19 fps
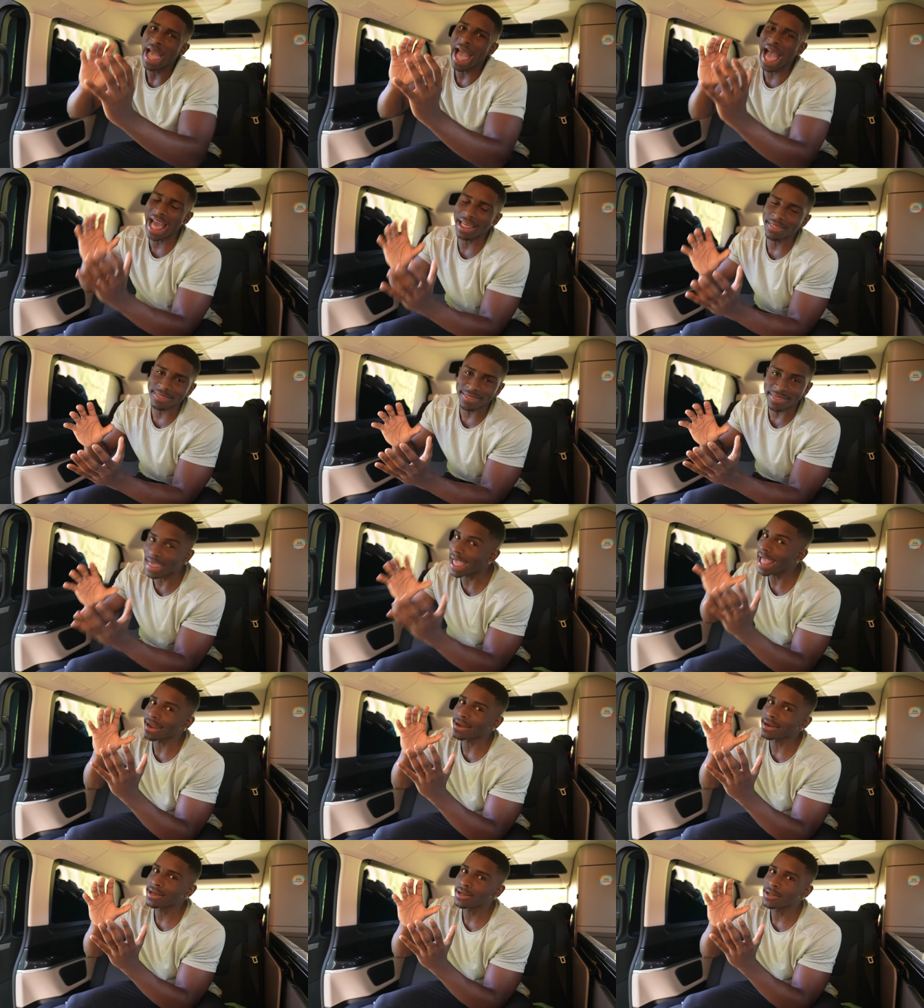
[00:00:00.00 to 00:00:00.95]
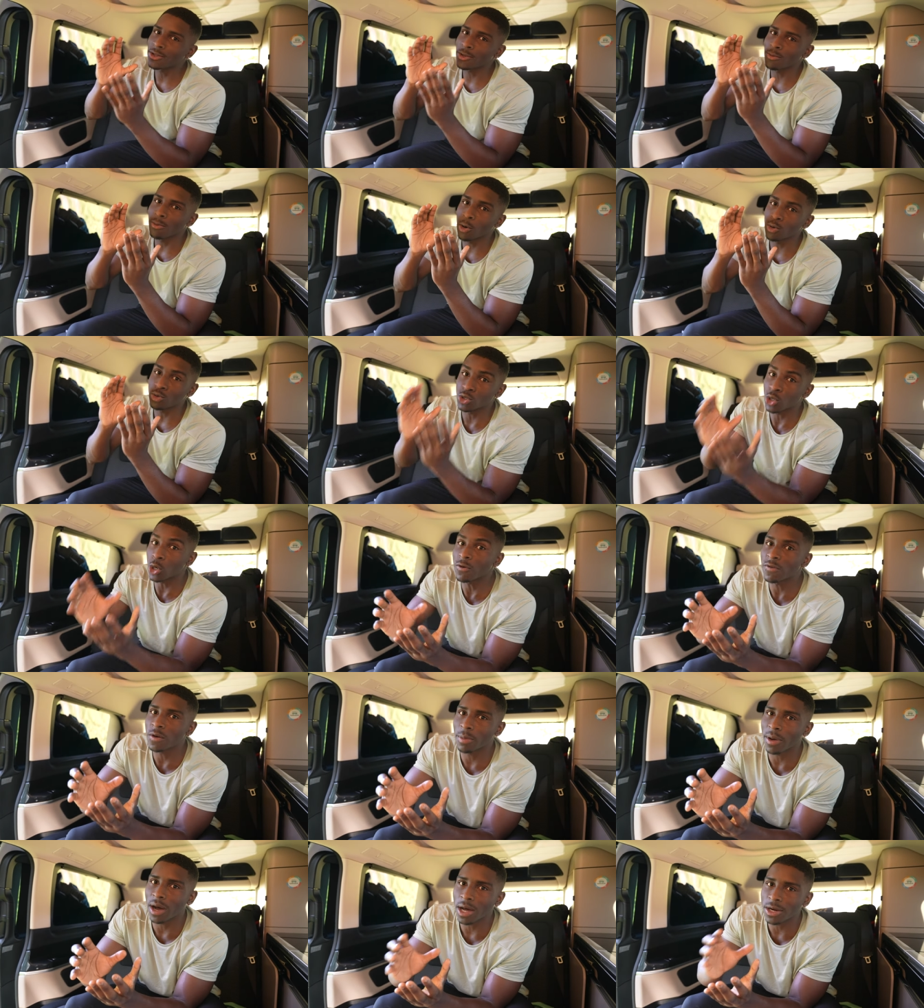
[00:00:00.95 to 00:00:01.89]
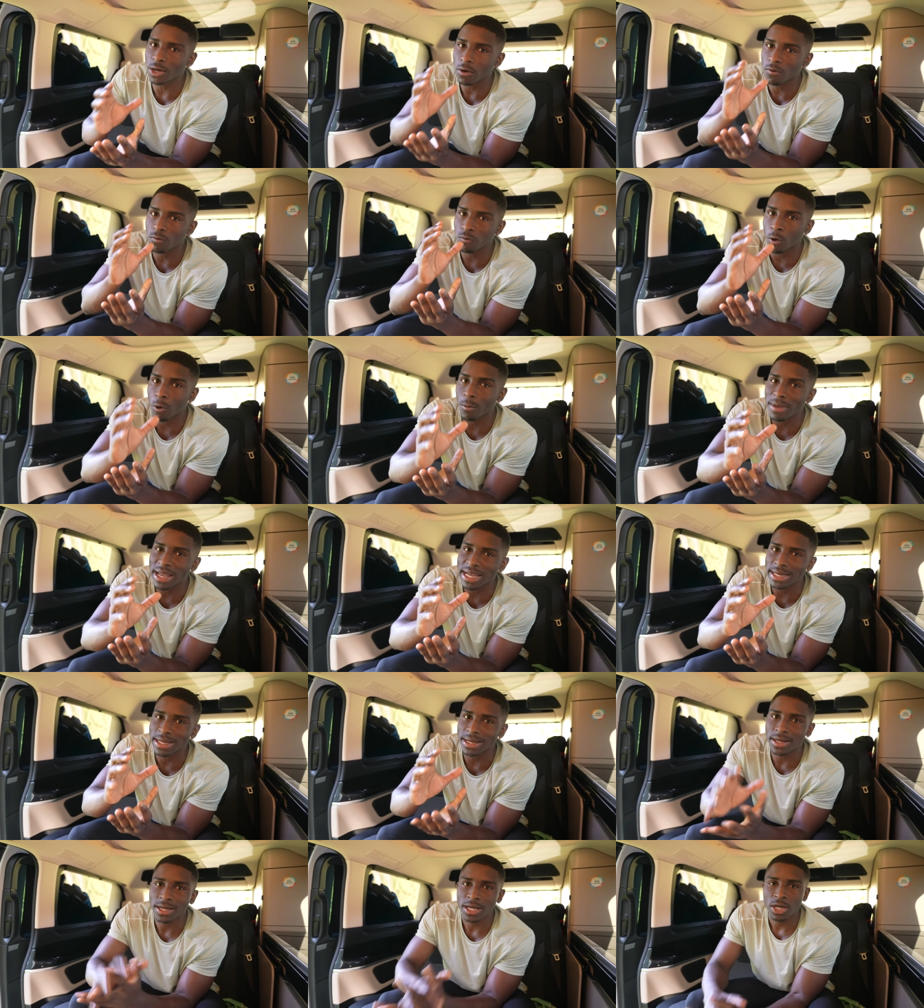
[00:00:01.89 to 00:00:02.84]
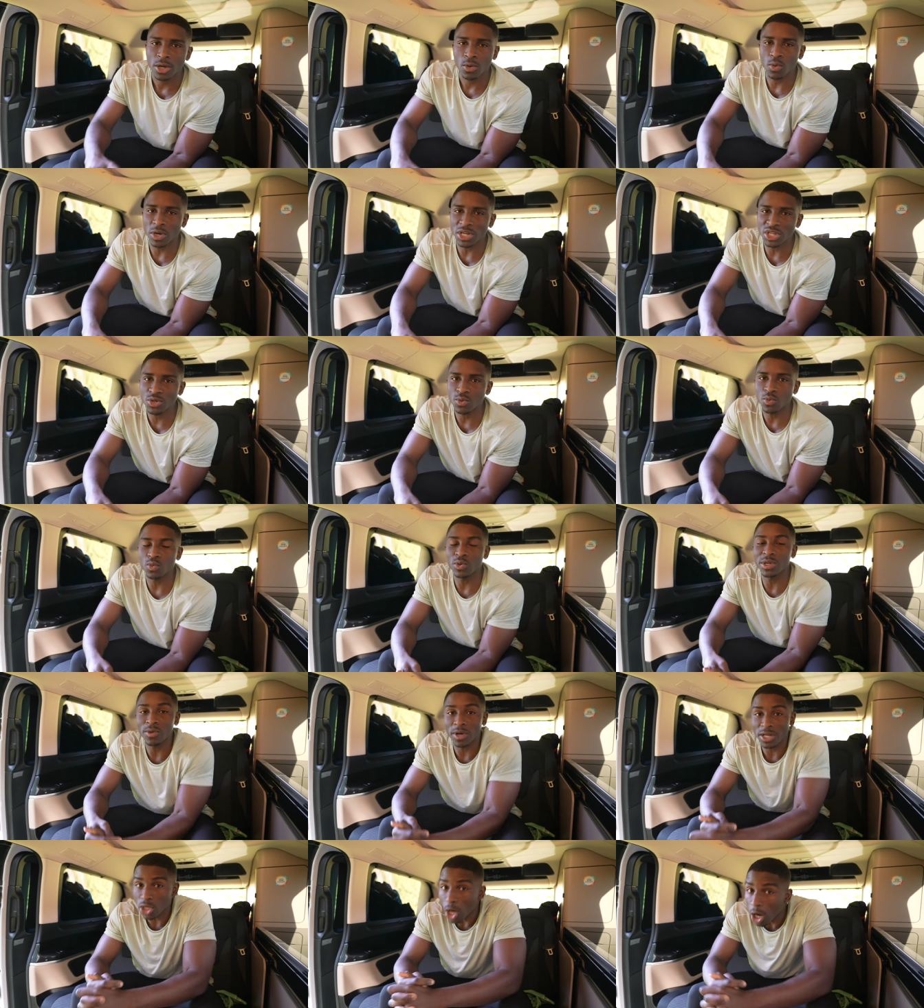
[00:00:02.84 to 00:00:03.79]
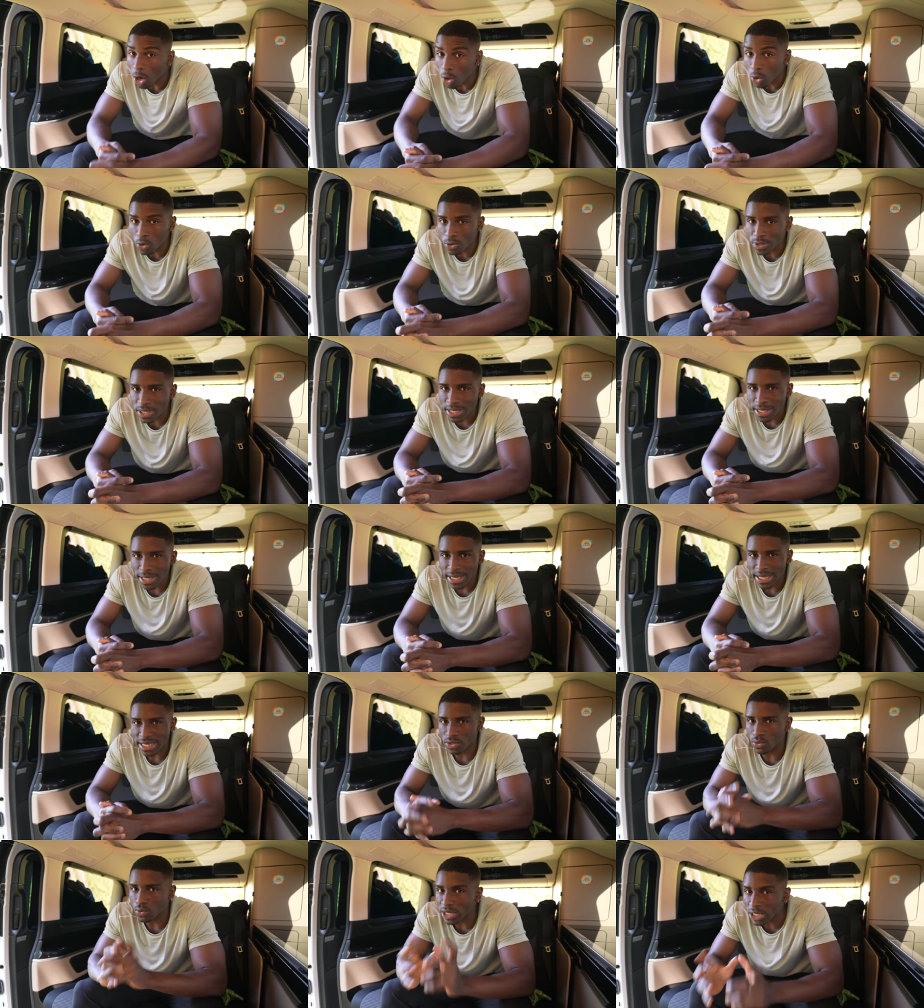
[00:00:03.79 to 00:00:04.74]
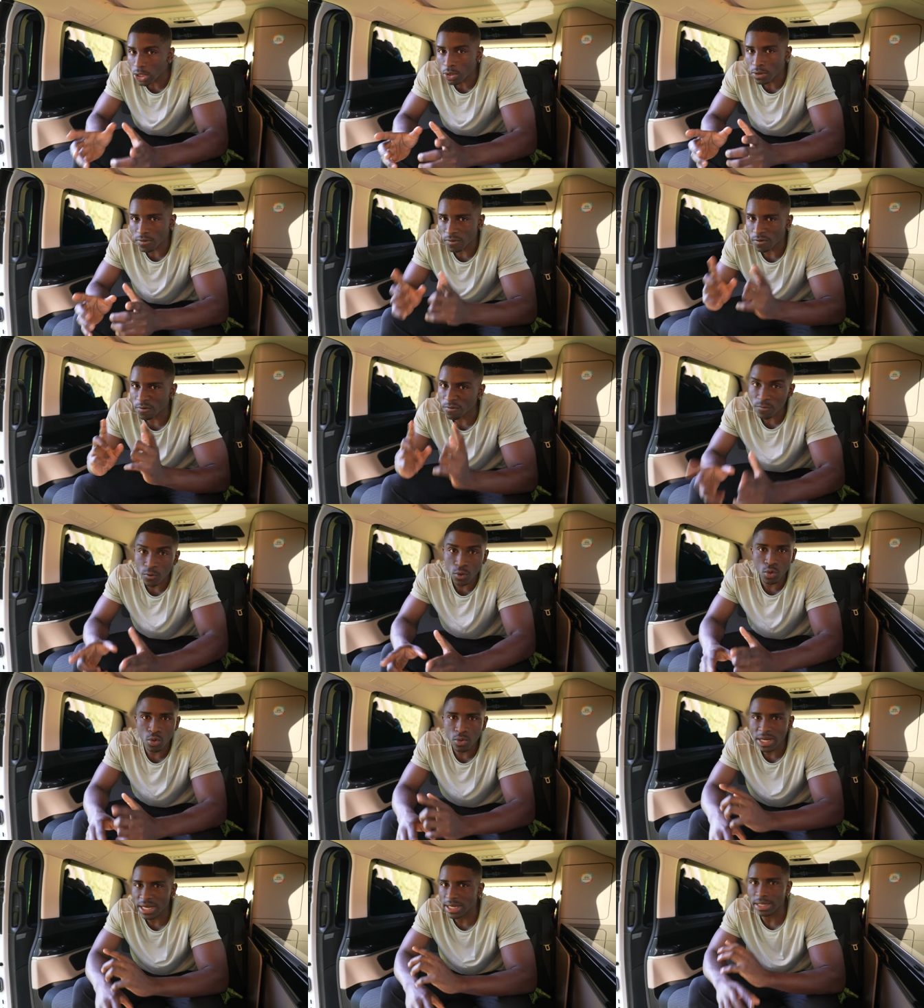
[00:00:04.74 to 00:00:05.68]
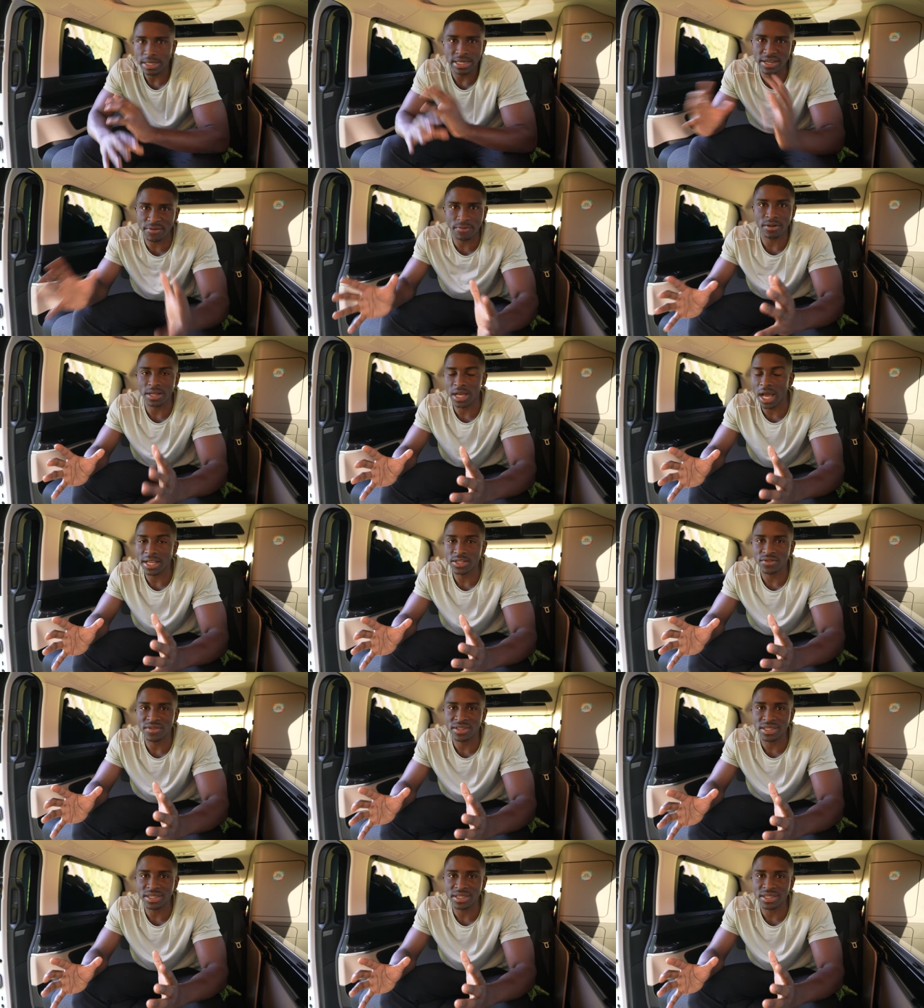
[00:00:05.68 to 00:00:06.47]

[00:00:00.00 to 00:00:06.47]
and then the Moldova part of Romania, which we were told is really good for food and different kinds of